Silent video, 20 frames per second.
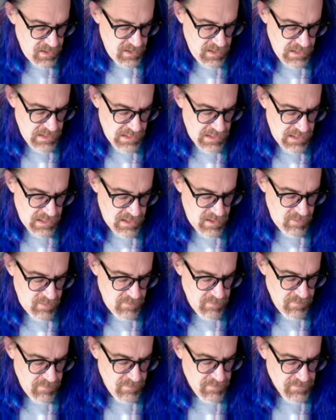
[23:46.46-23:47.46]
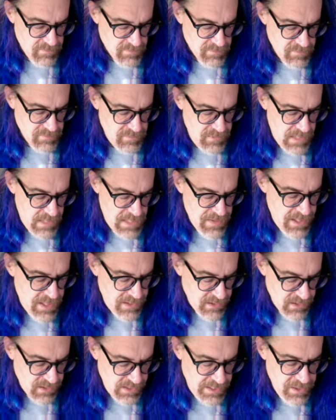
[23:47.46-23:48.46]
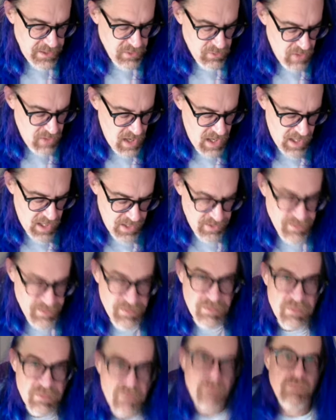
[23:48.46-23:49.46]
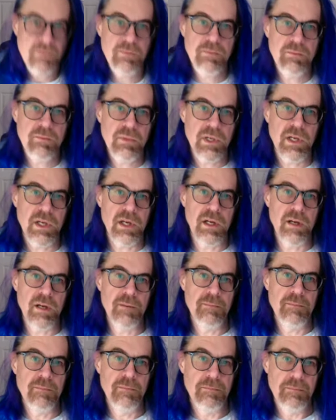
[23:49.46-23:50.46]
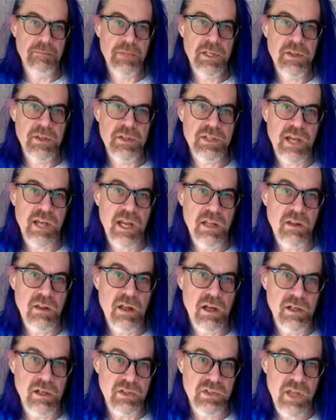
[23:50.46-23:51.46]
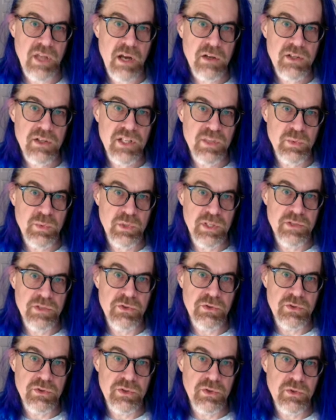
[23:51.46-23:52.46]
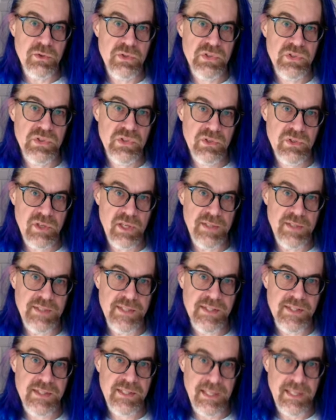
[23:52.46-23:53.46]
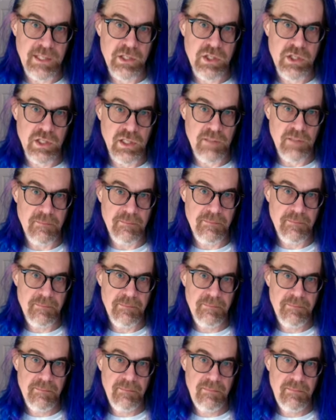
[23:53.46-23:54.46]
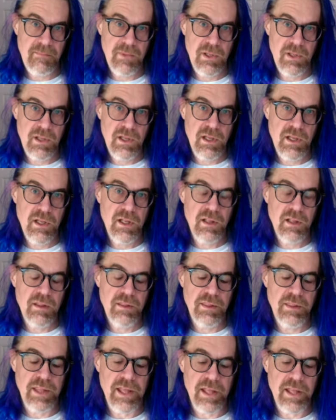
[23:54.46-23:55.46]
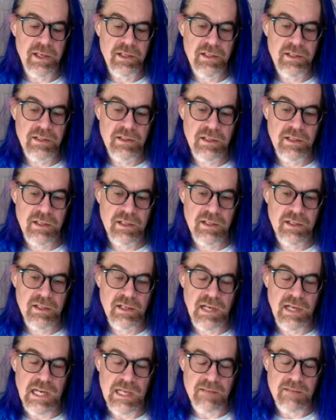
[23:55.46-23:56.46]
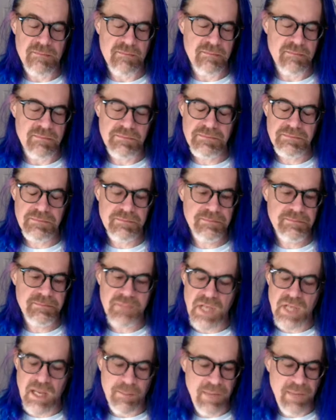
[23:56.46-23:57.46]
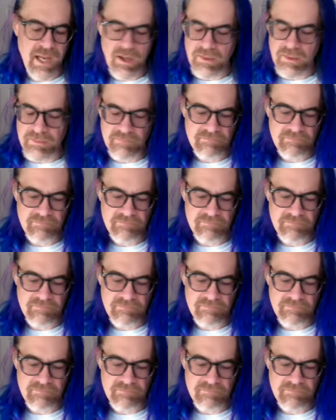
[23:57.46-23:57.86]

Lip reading: And then later on, in the dialogue, Socrates will introduce a distinction that I'm about